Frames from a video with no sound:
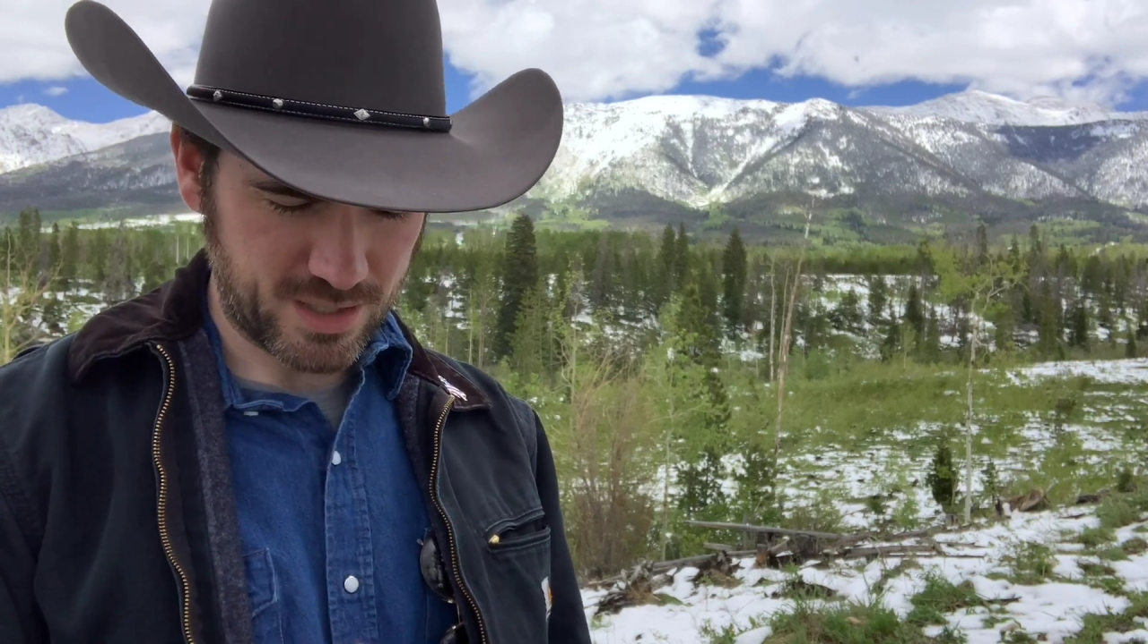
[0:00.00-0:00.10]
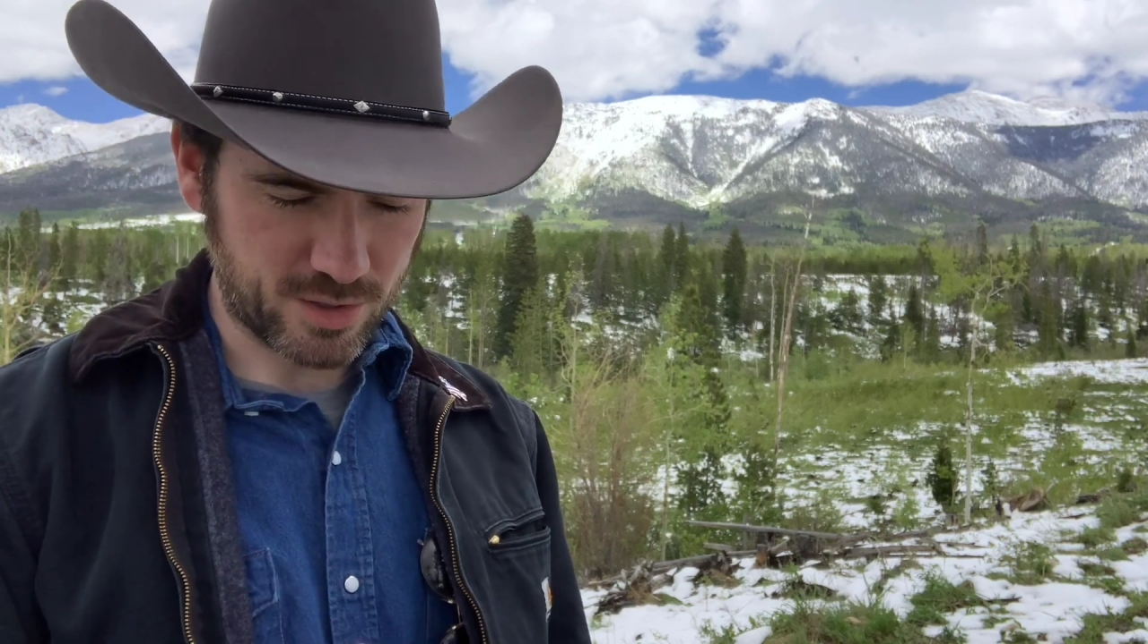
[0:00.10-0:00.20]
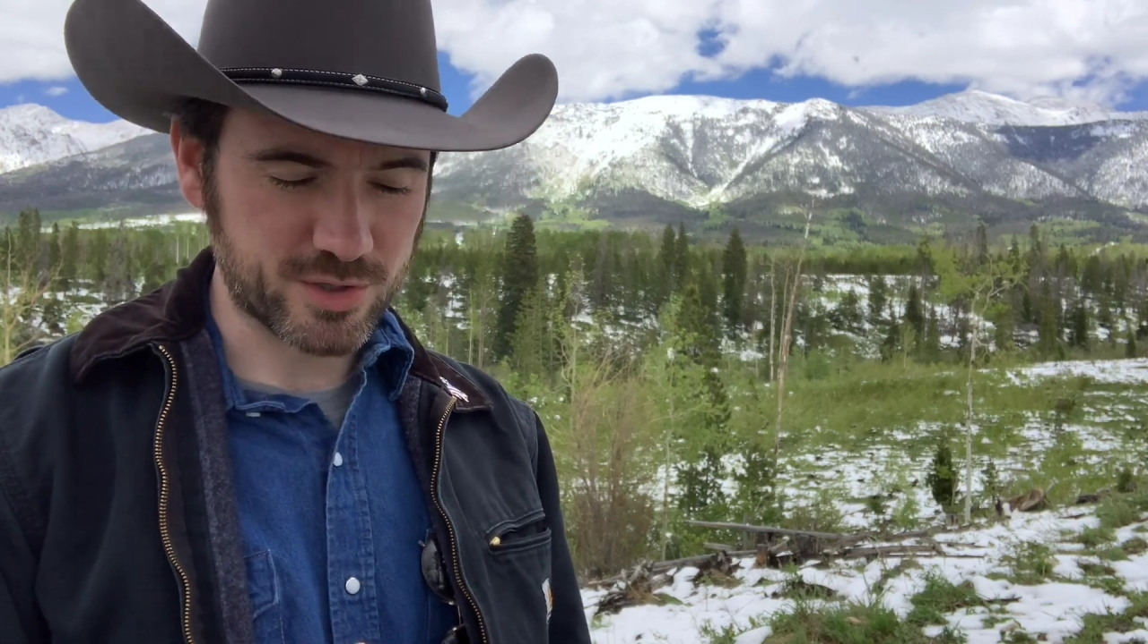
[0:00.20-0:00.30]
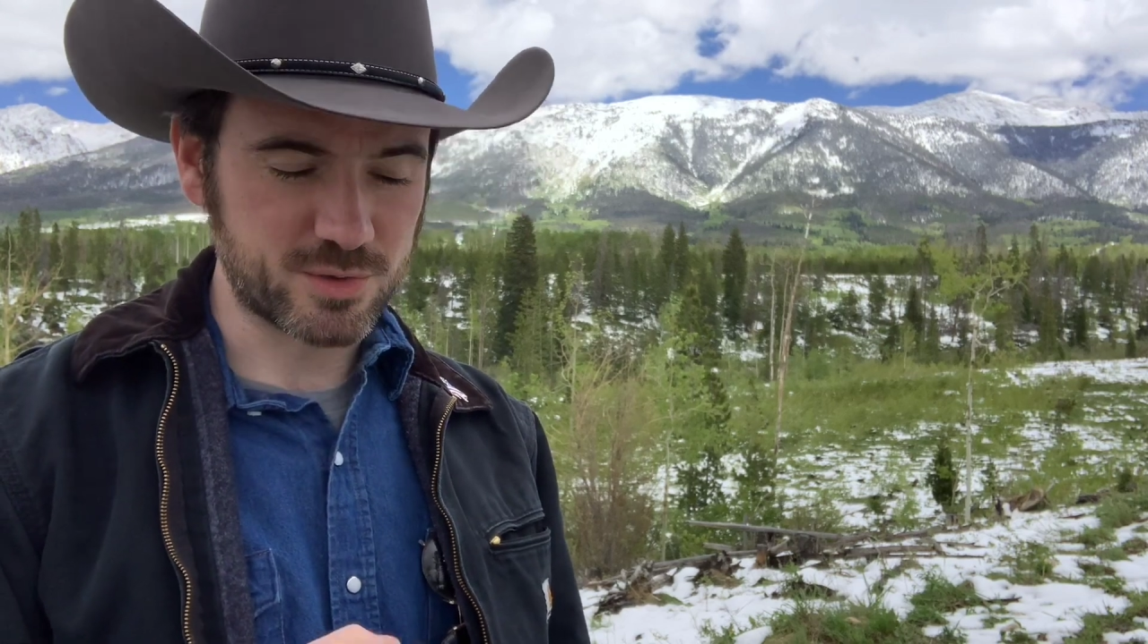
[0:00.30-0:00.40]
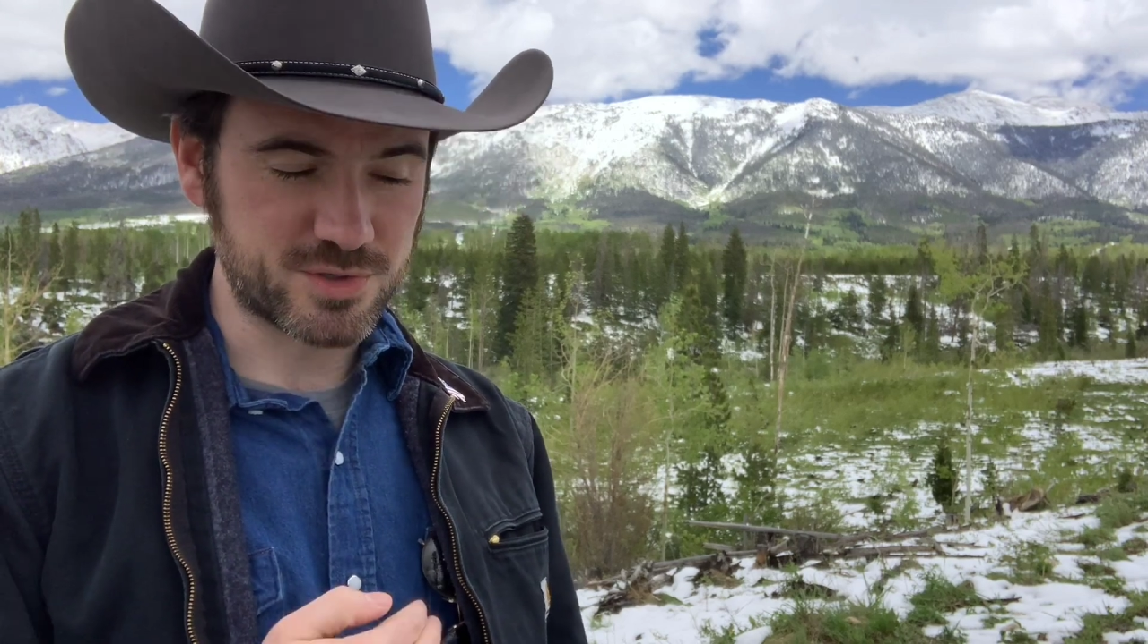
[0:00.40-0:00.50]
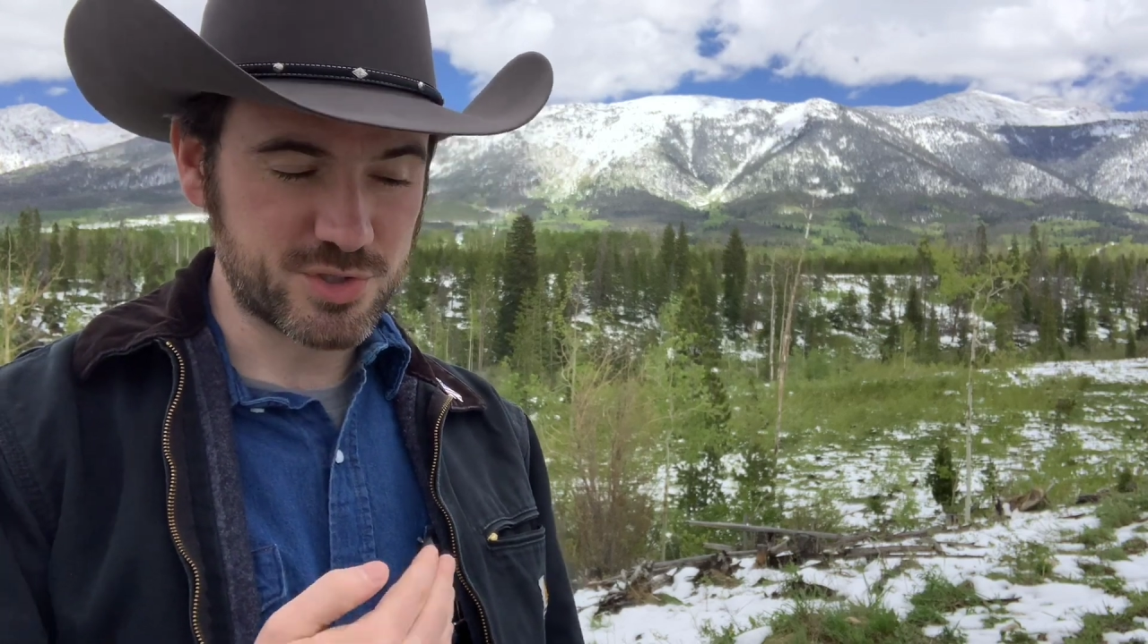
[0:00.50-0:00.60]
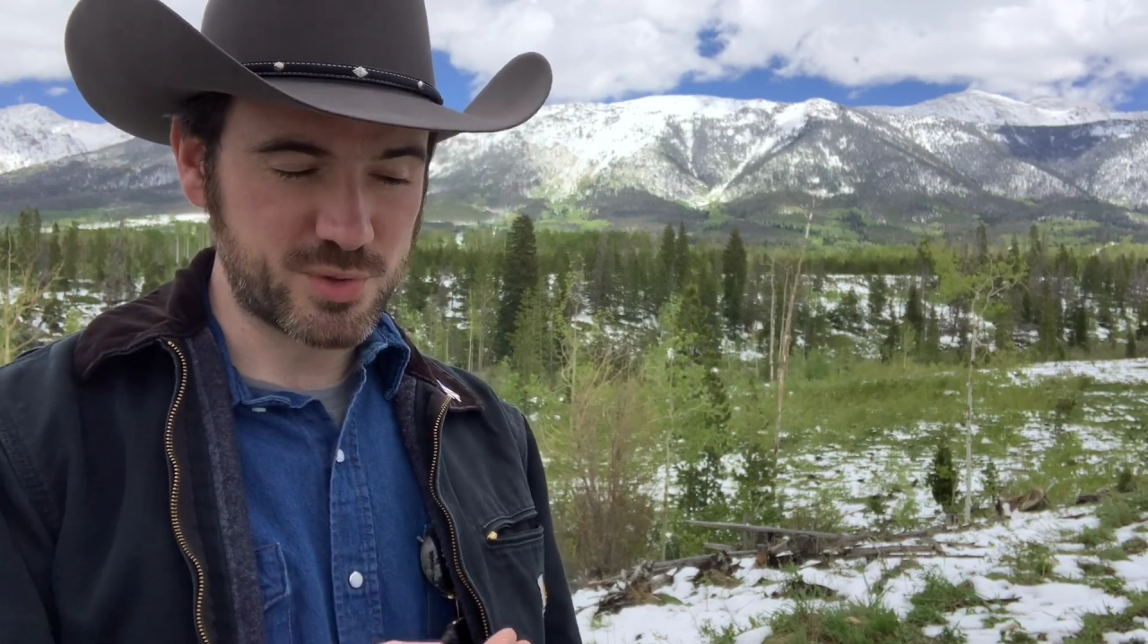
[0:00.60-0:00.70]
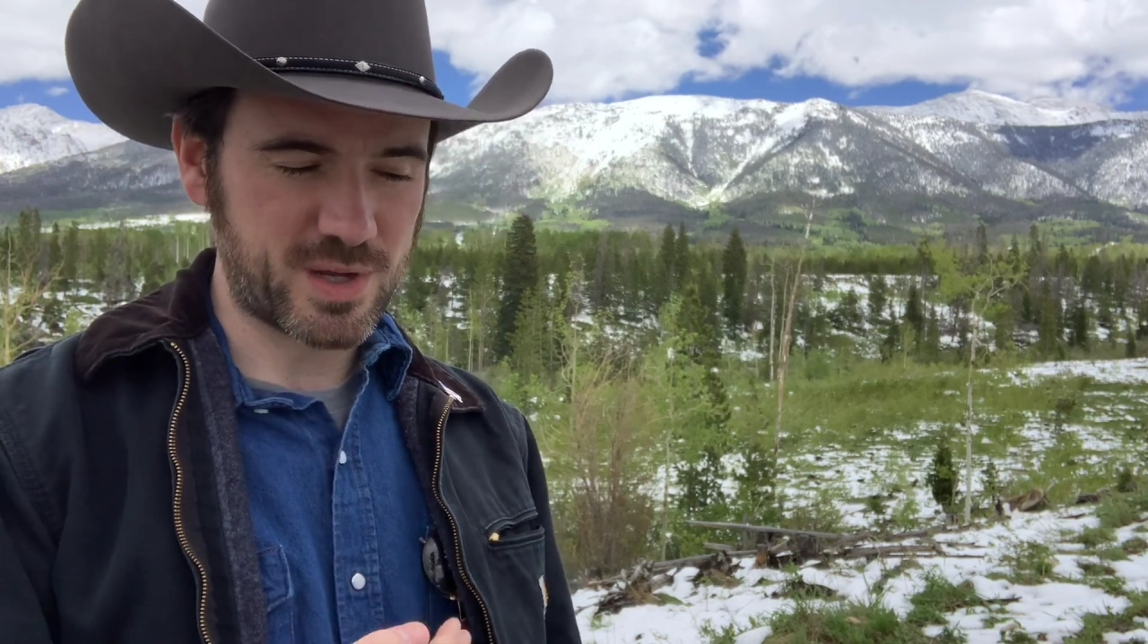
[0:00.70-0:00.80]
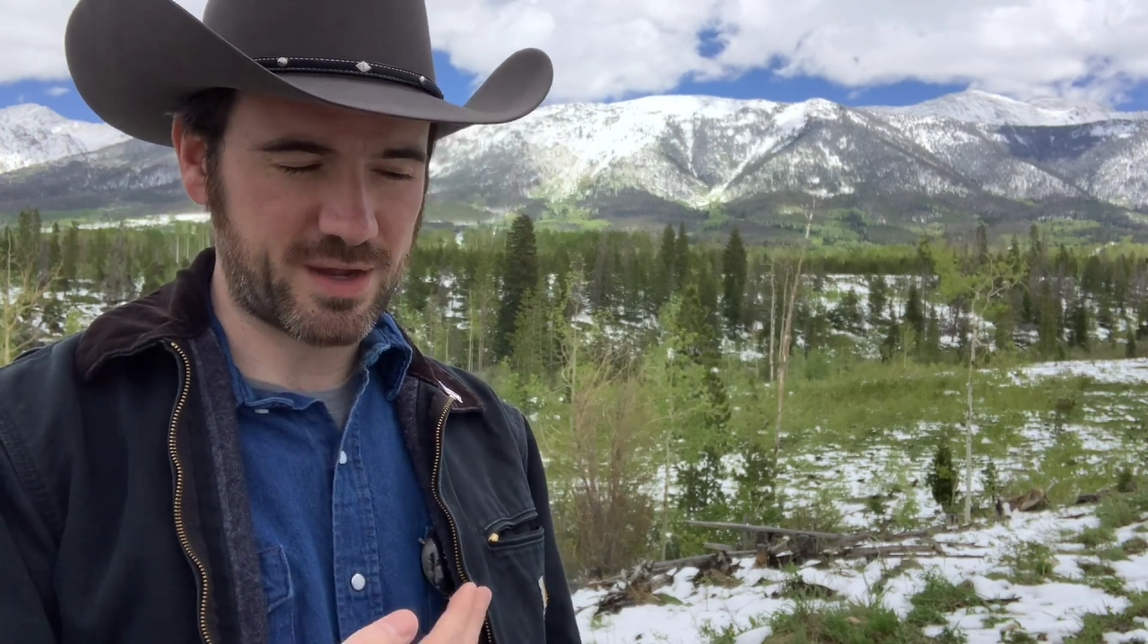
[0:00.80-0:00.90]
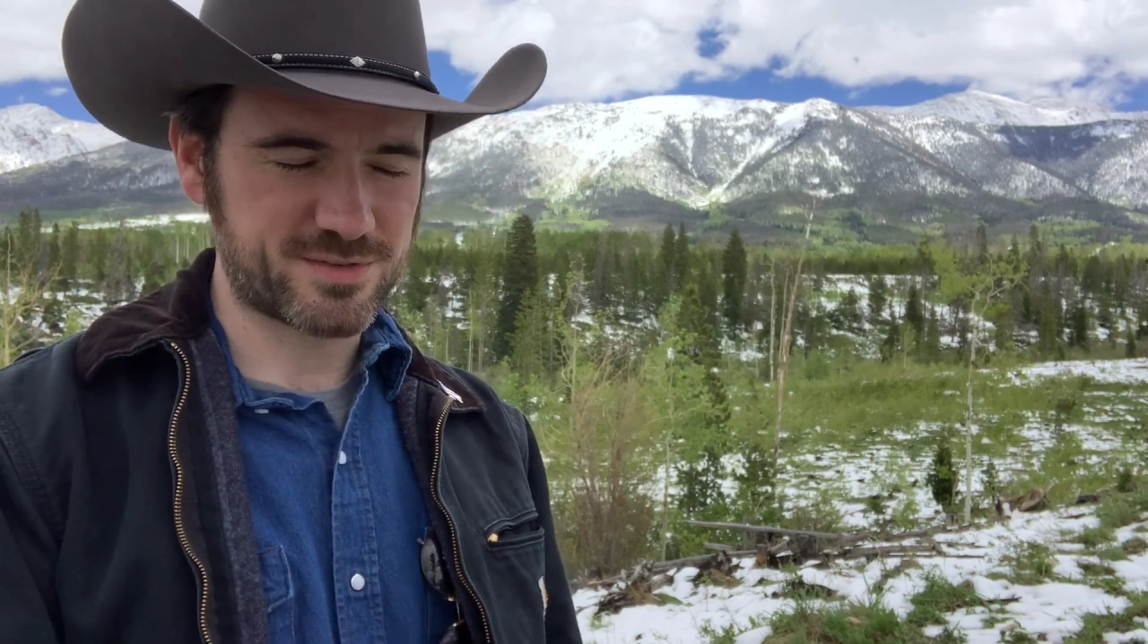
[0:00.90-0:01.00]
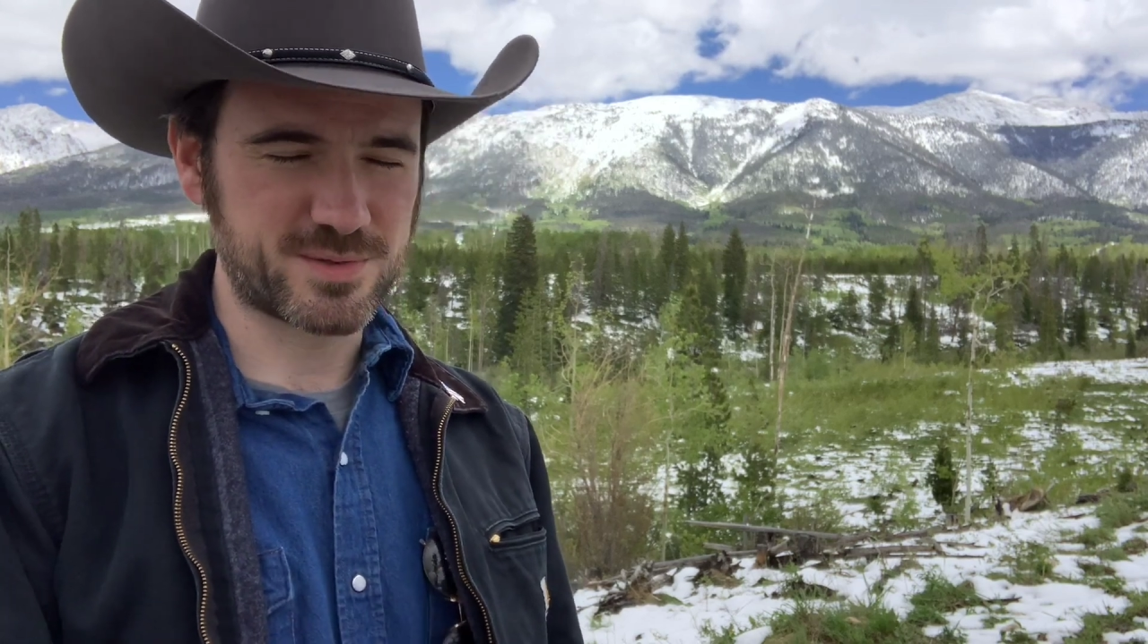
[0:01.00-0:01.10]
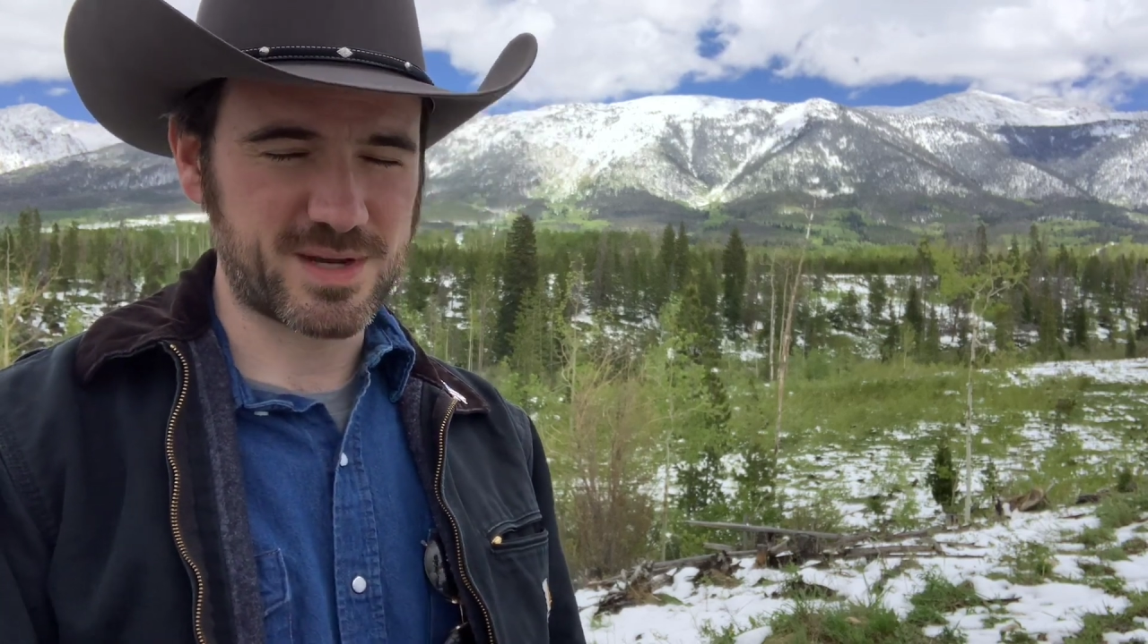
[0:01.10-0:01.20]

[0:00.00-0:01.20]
or you do have to